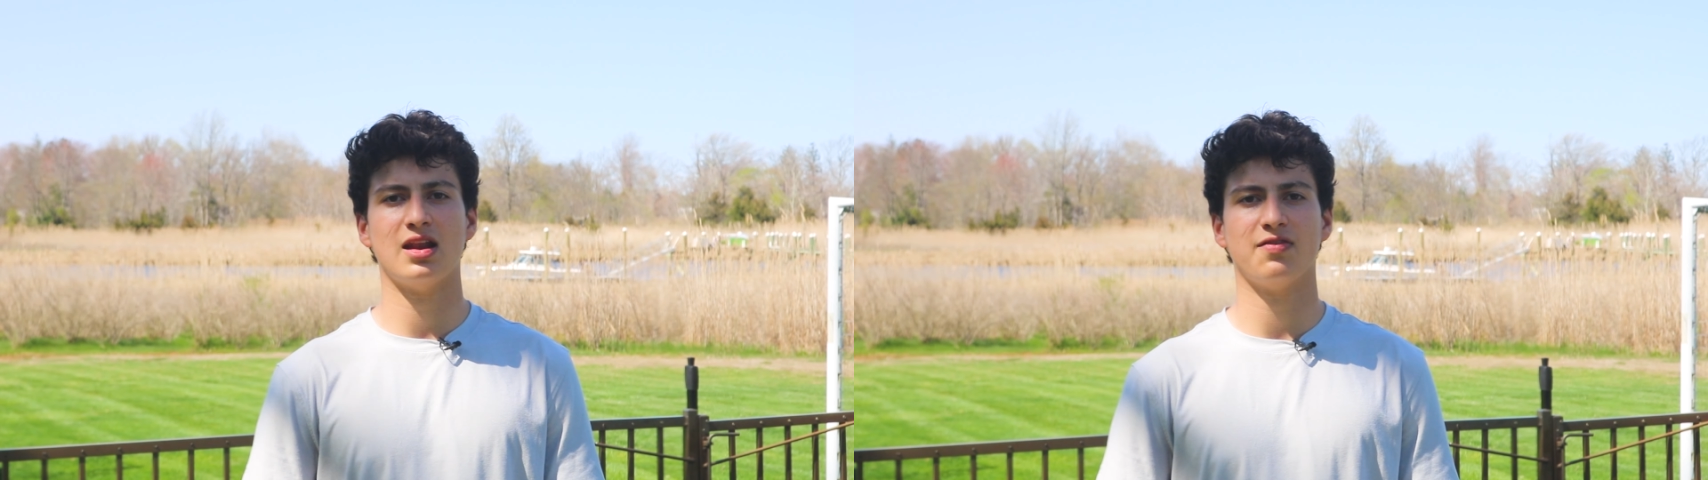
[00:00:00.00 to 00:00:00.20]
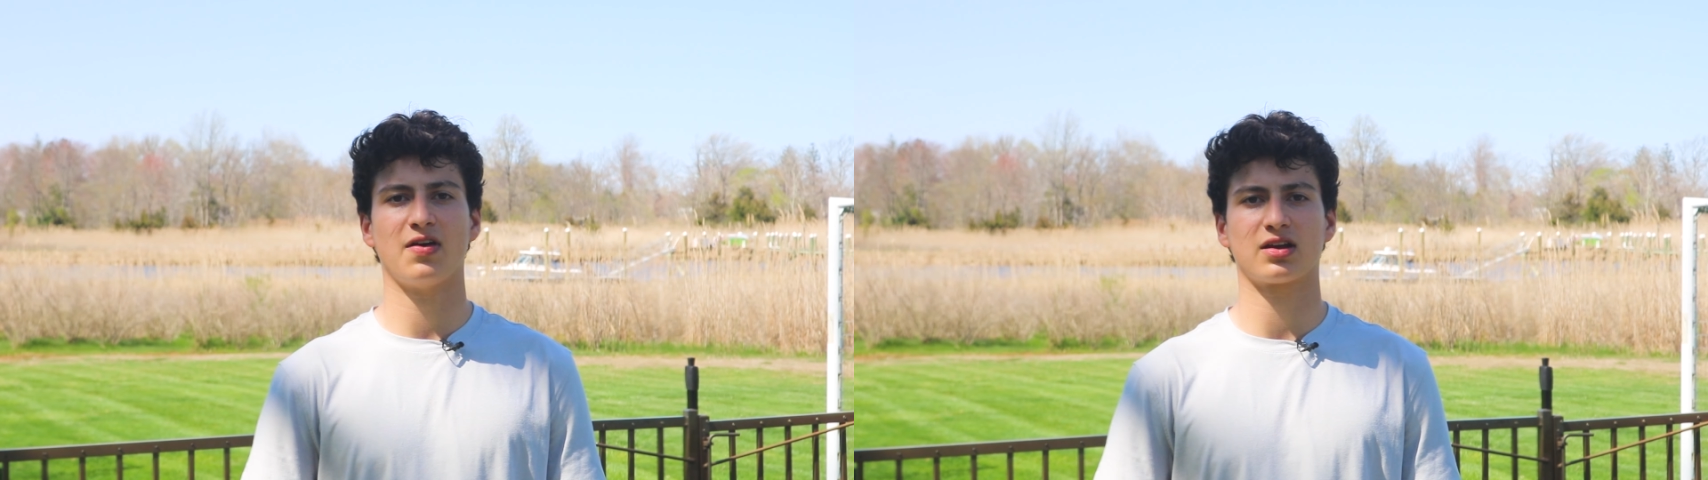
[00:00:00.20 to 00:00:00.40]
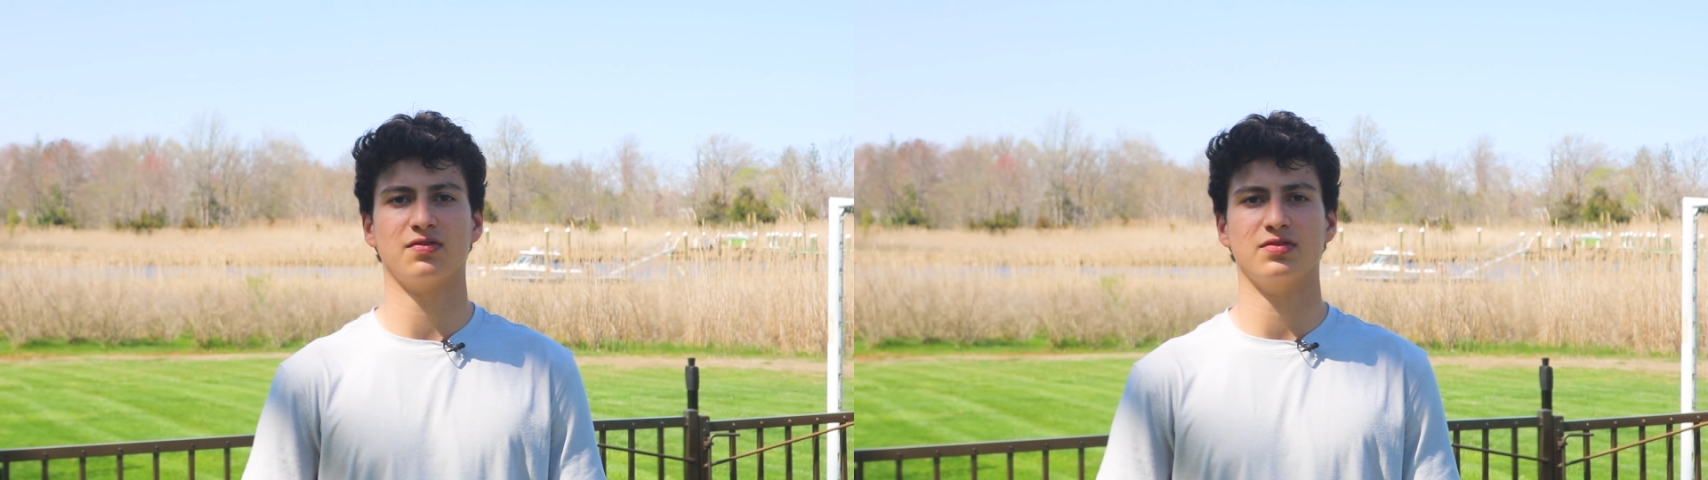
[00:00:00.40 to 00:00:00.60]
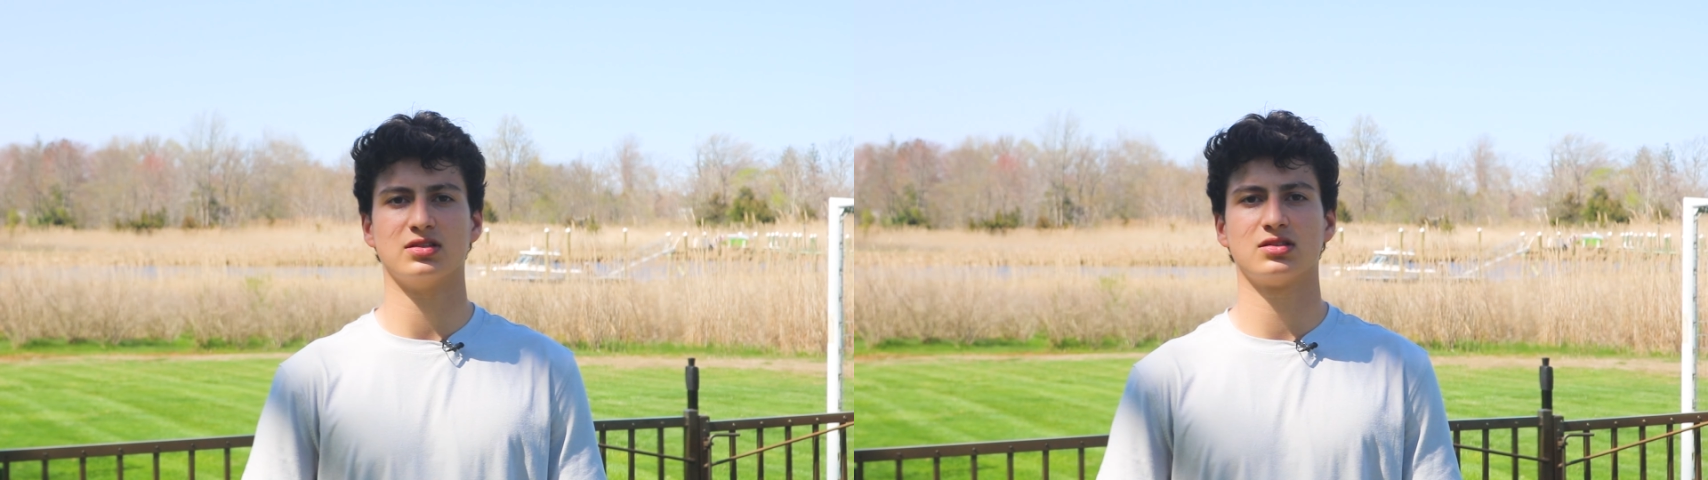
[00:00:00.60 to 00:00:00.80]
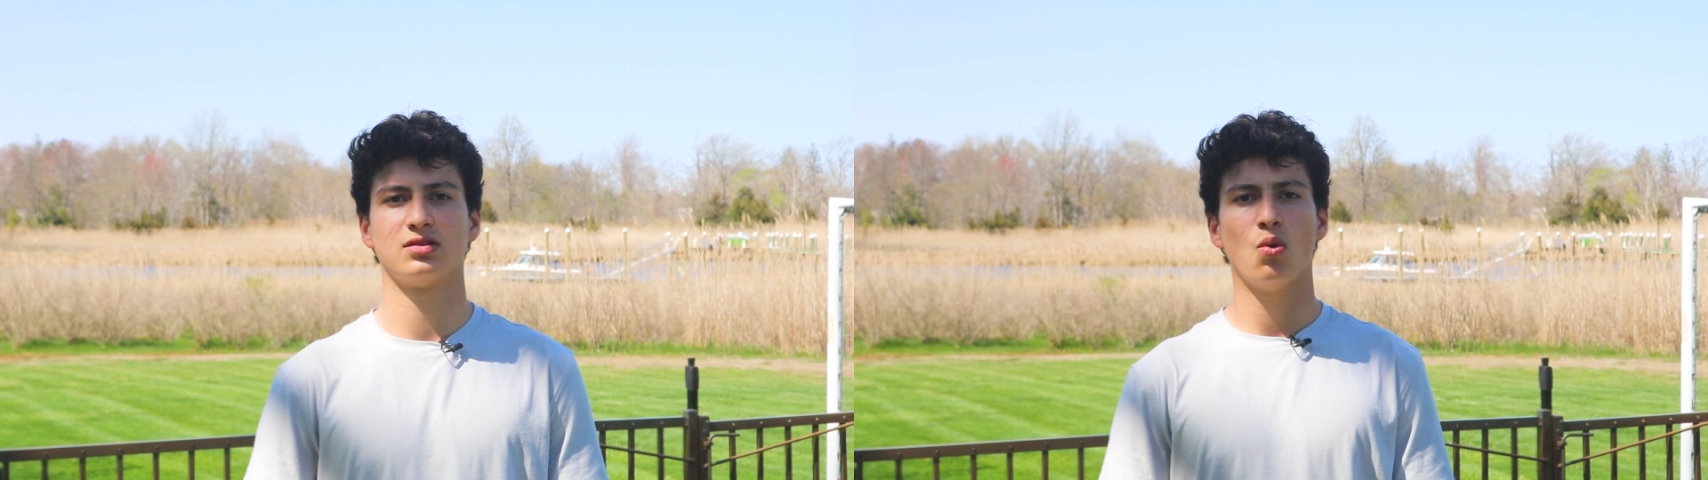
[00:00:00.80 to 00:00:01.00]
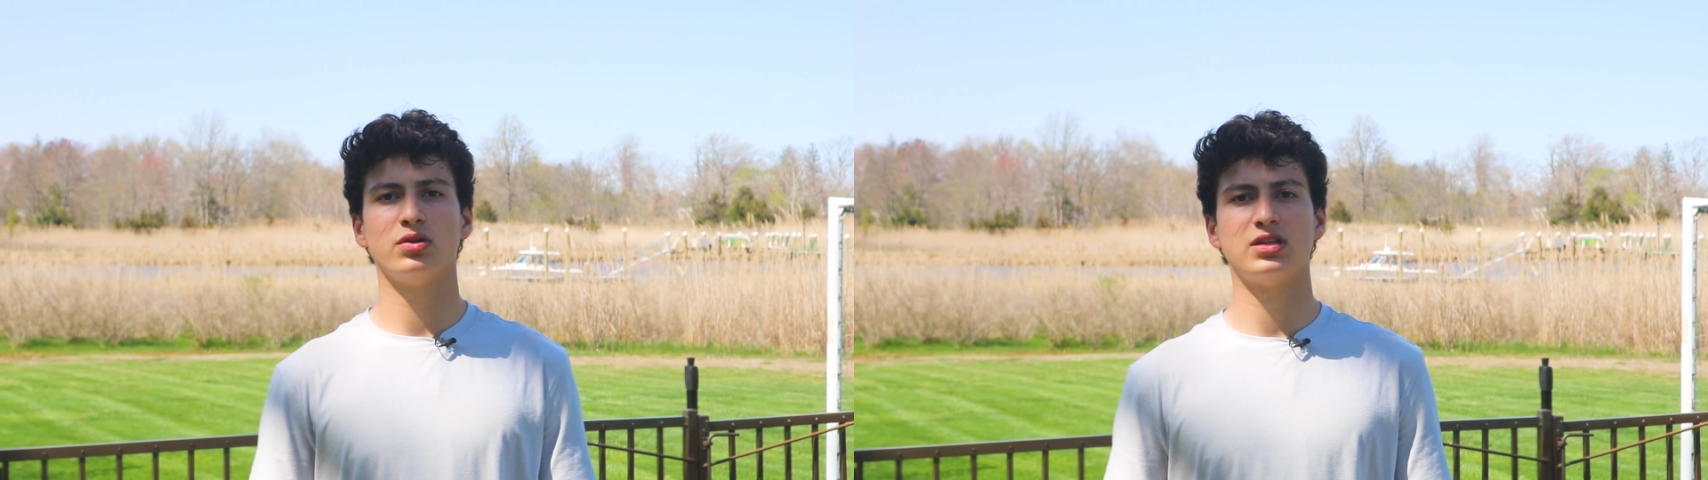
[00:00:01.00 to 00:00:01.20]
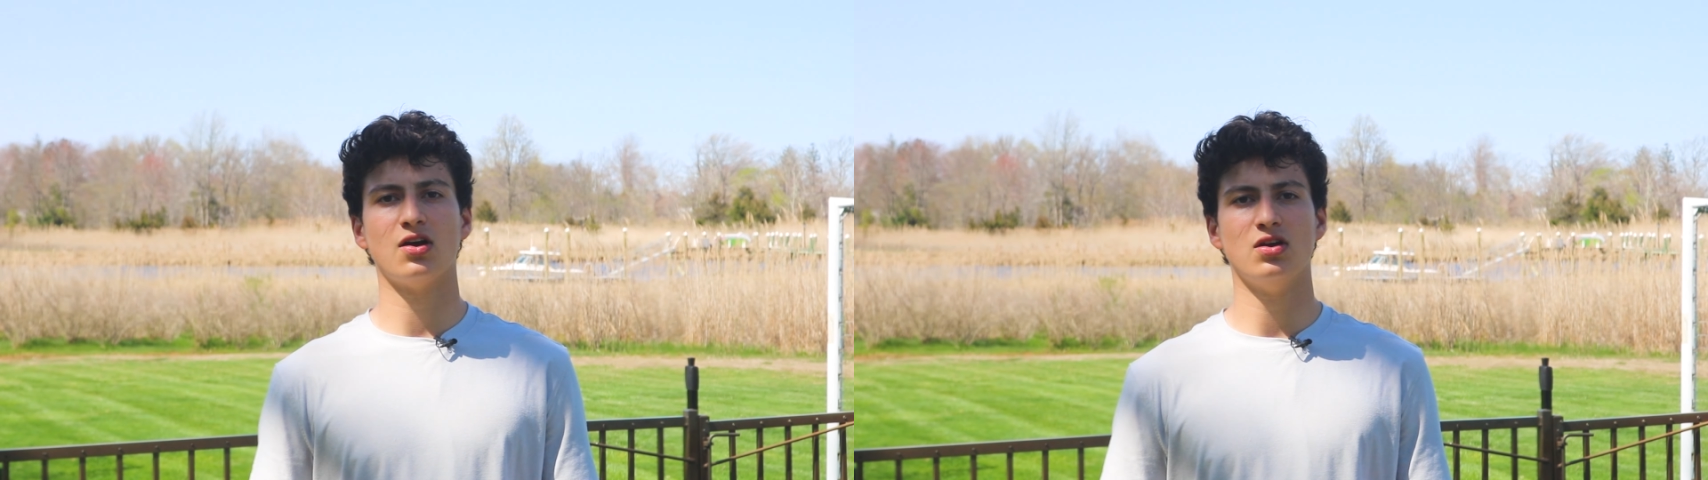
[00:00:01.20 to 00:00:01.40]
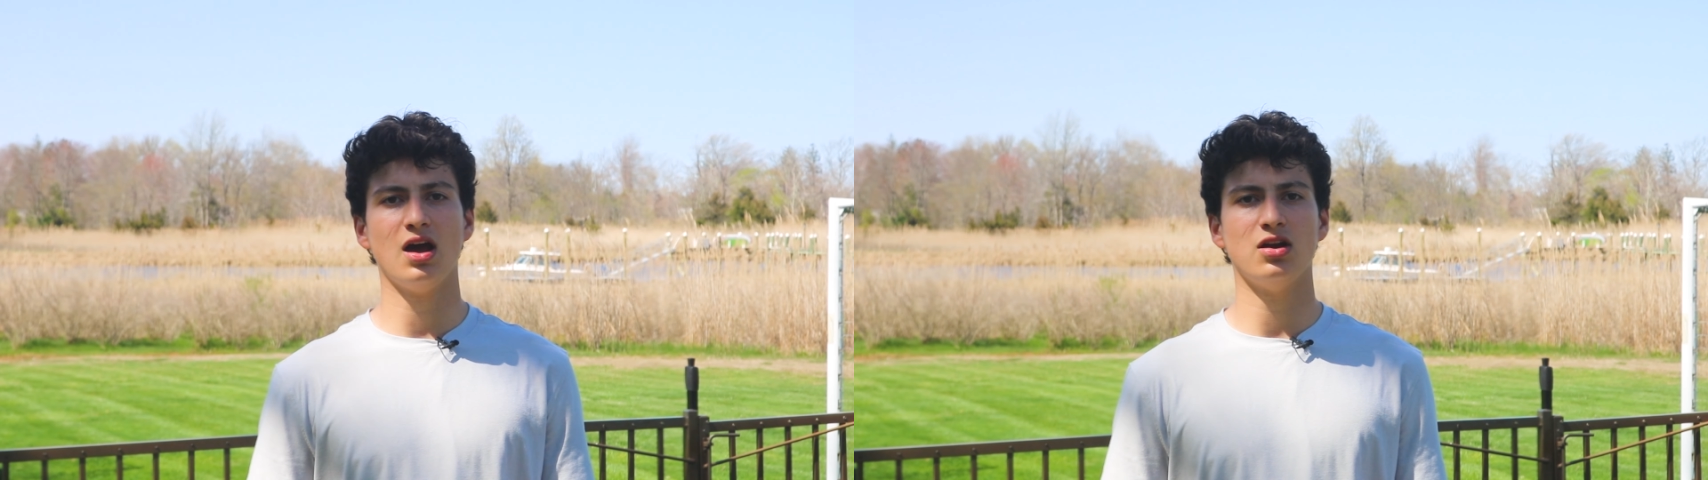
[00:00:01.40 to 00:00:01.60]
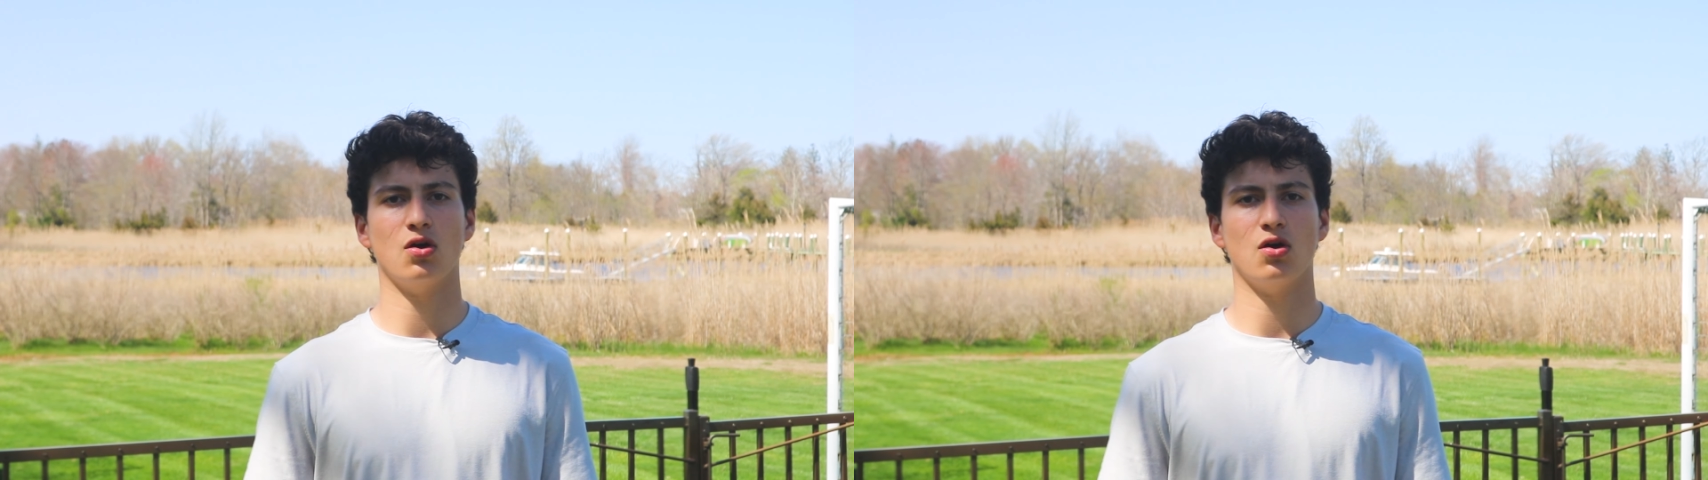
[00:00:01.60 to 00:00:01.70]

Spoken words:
effectiveness. What they are not